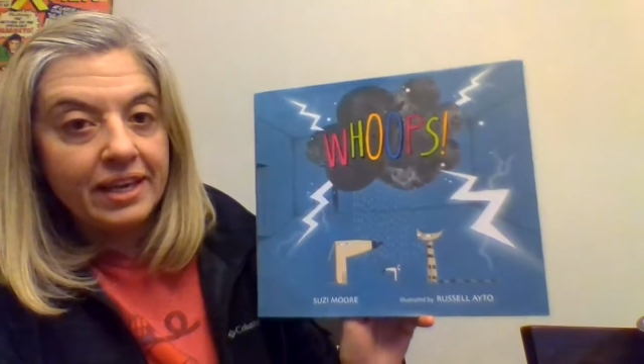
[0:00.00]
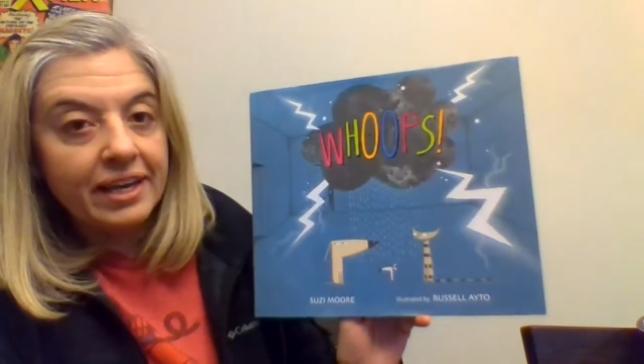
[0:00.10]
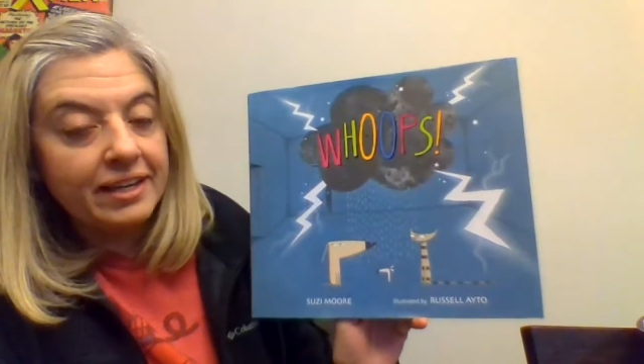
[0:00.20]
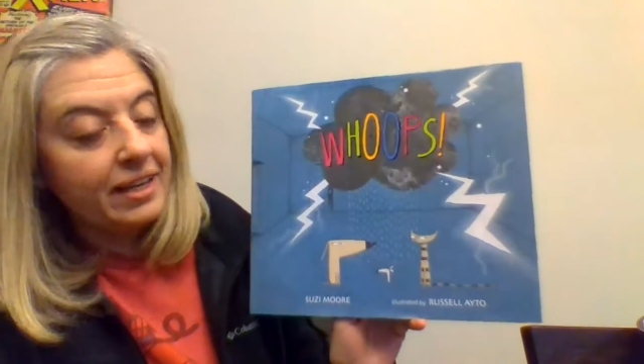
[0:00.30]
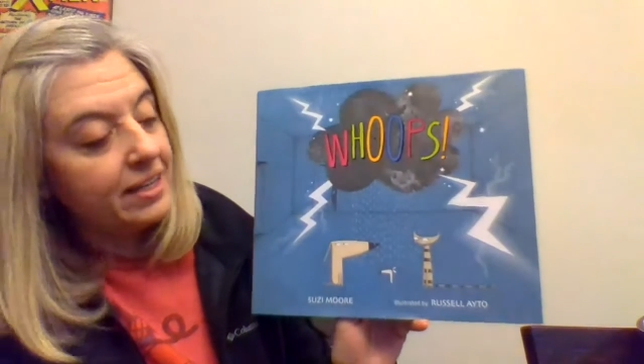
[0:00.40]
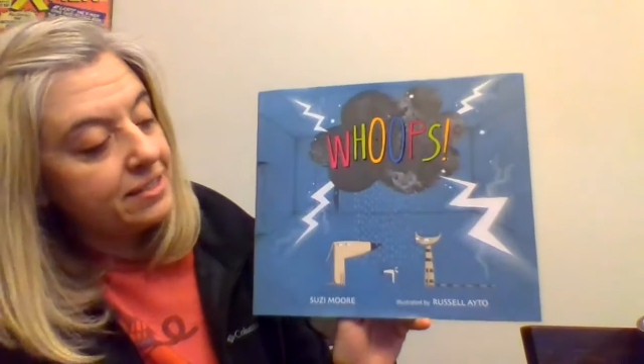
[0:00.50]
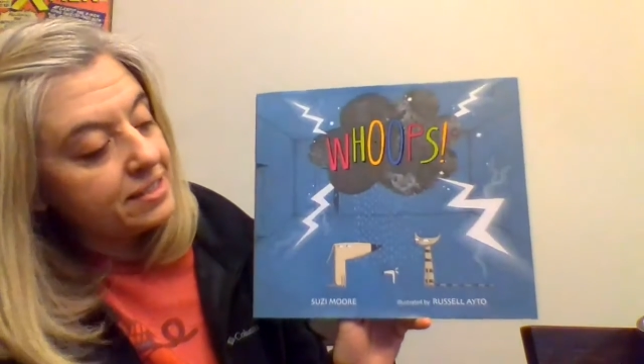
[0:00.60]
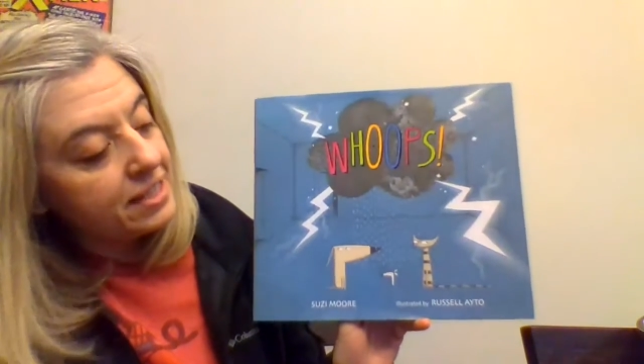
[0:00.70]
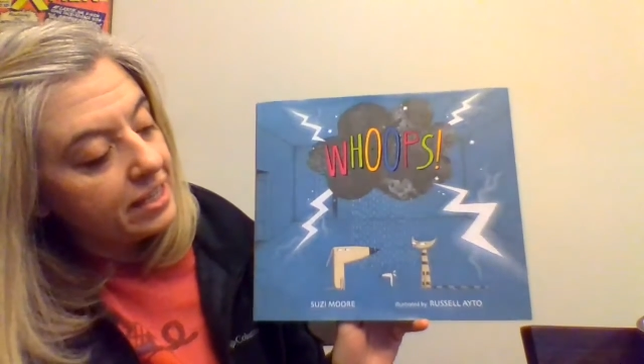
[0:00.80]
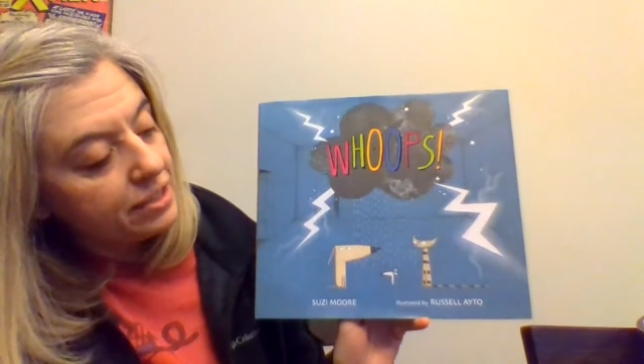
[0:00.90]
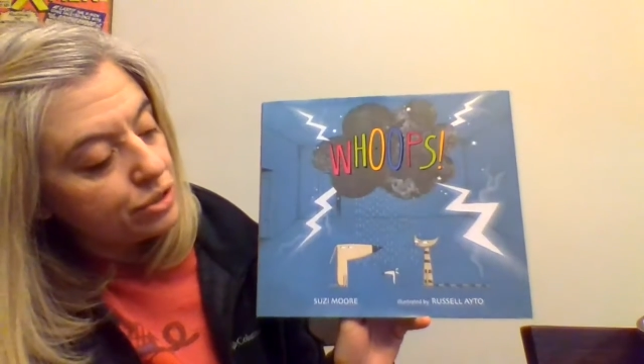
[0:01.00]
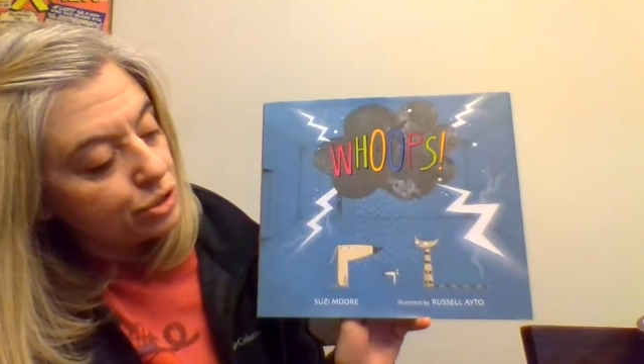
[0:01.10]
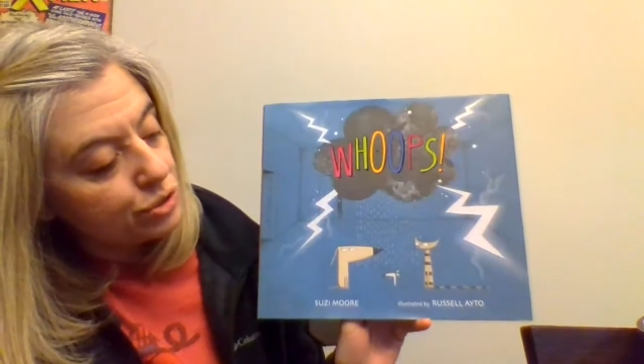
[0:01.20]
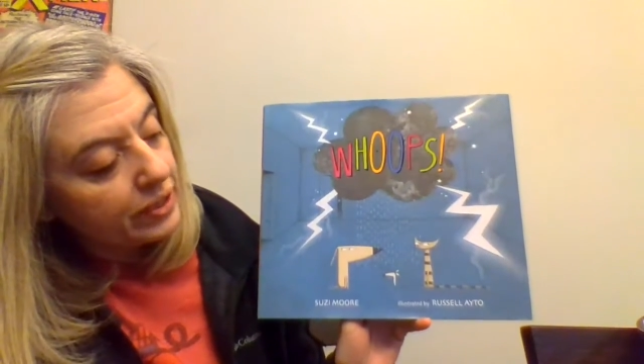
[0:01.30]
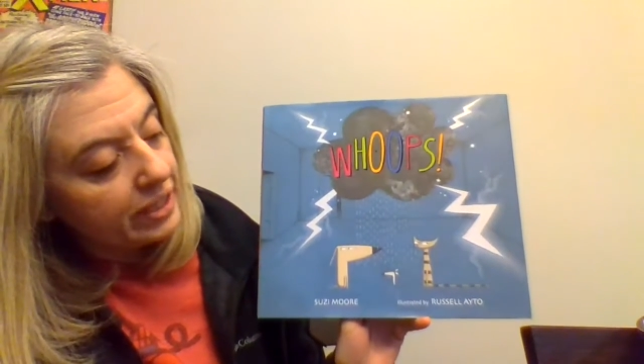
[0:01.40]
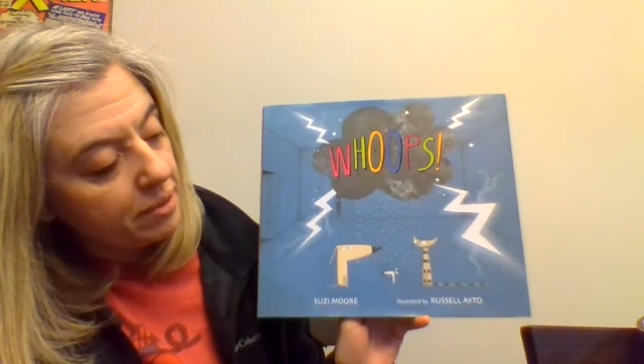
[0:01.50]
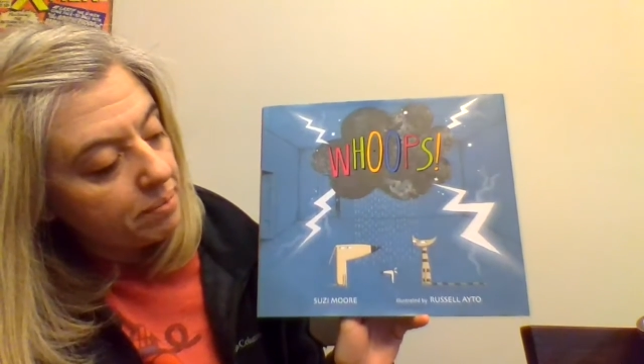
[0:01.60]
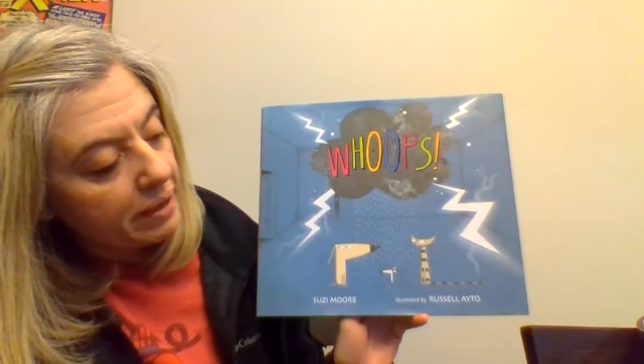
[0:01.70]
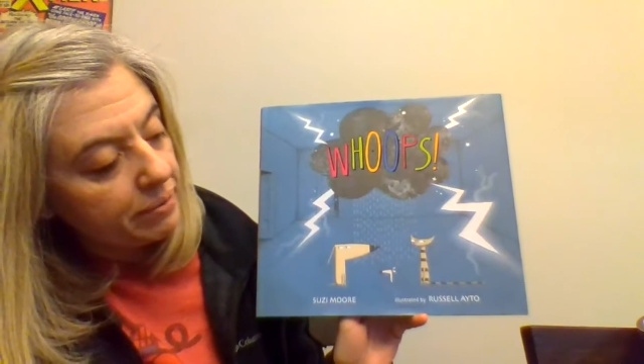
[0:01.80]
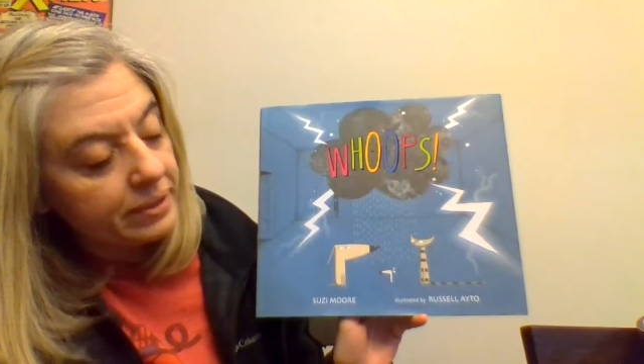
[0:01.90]
and it's
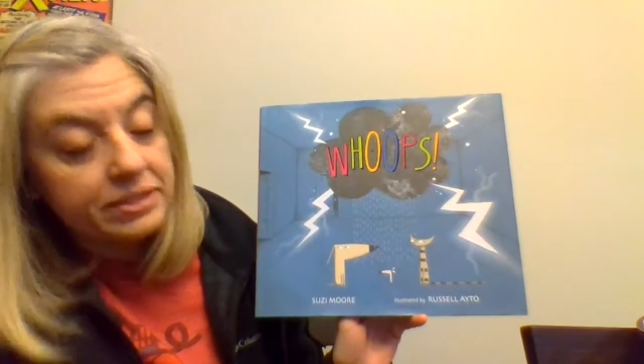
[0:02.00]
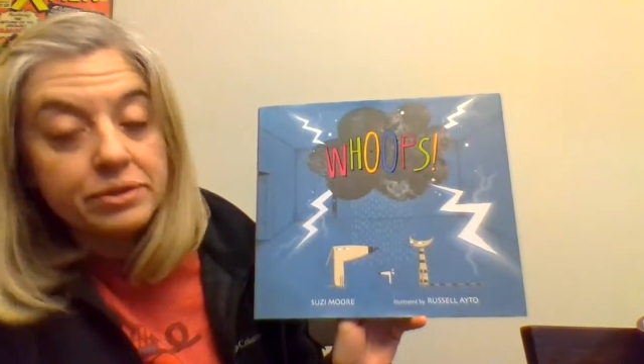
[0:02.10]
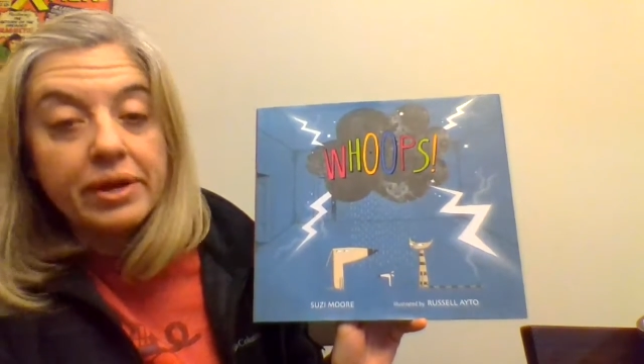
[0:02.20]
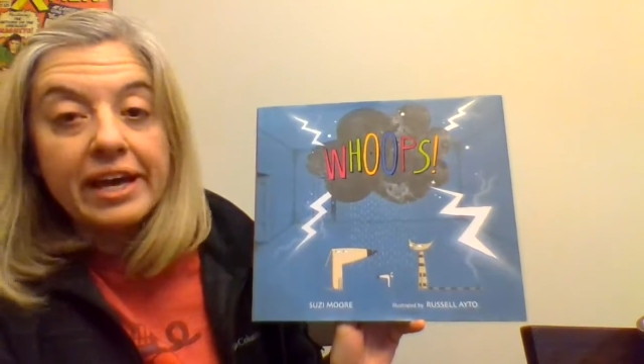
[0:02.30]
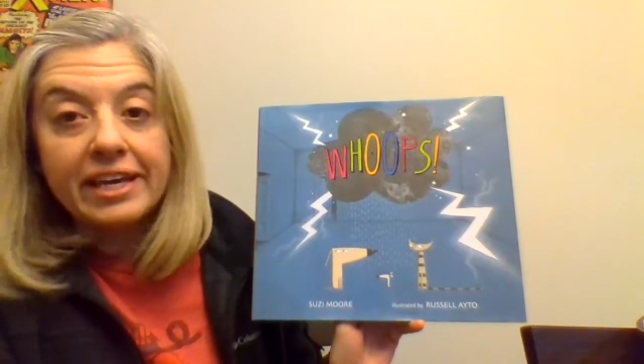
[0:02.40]
illustrated by Russell